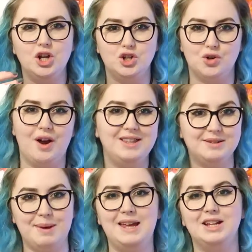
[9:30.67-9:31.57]
trying
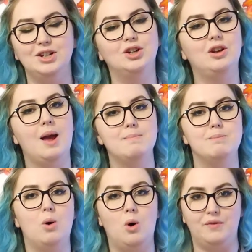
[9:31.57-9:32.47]
to make it look like
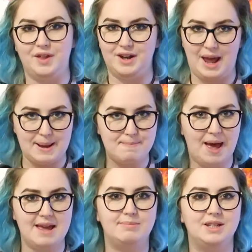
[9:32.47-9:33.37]
more than a
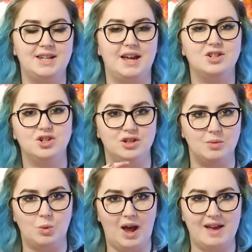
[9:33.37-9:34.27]
paper texture,
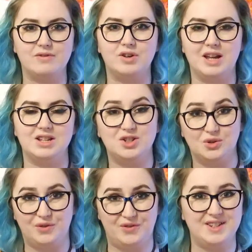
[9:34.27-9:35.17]
than whatever it is
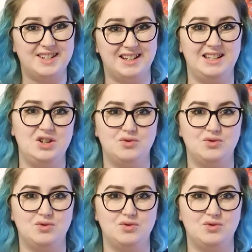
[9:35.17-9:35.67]
you're physically